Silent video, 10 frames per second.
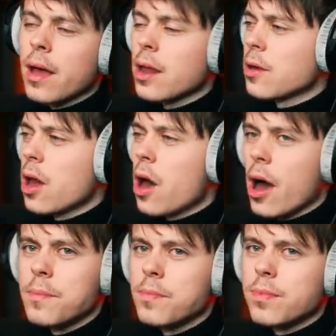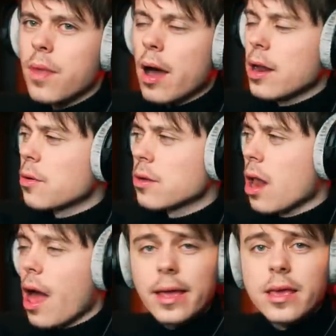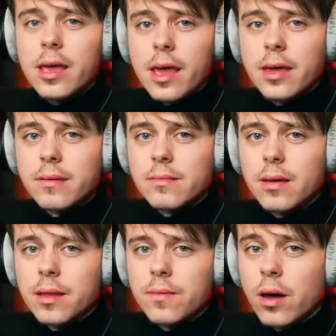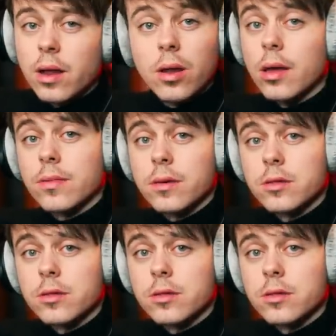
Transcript: I don't know. I don't like it. I don't like